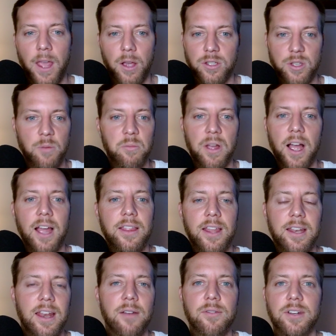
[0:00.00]
Some guy
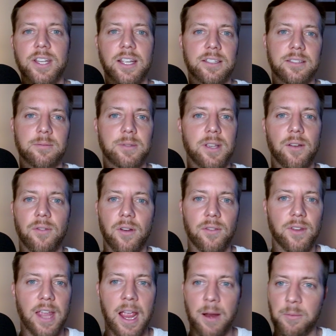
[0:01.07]
that never takes himself
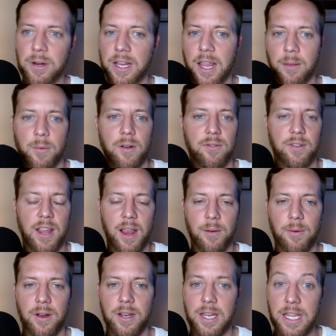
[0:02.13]
off camera came off
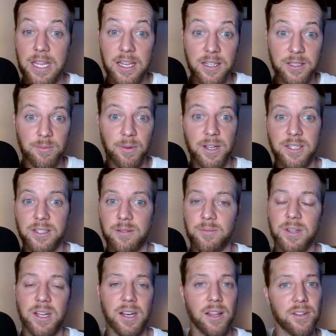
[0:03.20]
camera, and he expressed to
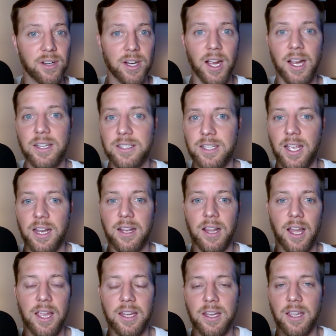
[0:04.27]
me, another guy said,
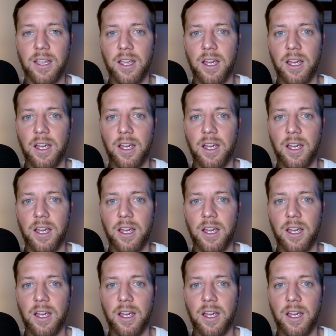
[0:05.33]
like,